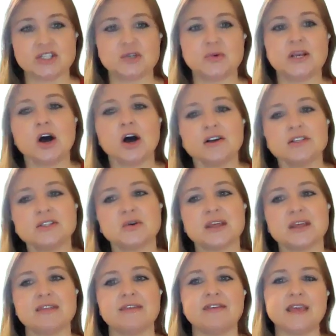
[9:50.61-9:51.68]
So we also
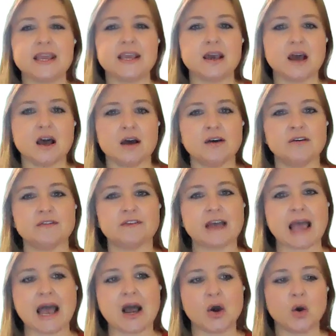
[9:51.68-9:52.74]
can think of
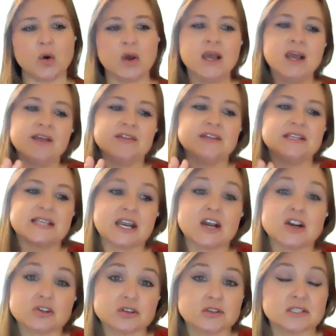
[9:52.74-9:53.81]
how these
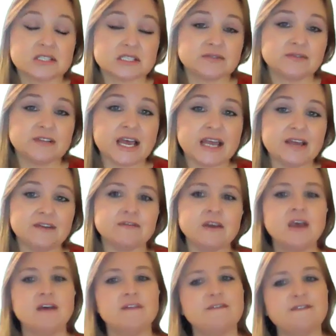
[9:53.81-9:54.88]
characteristics of life
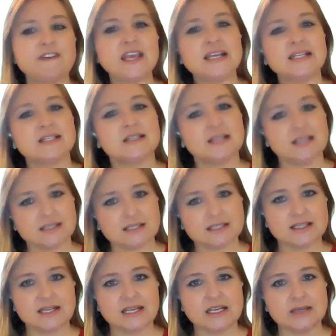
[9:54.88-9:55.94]
fit into
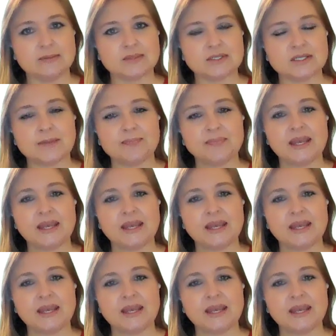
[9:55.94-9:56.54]
these themes.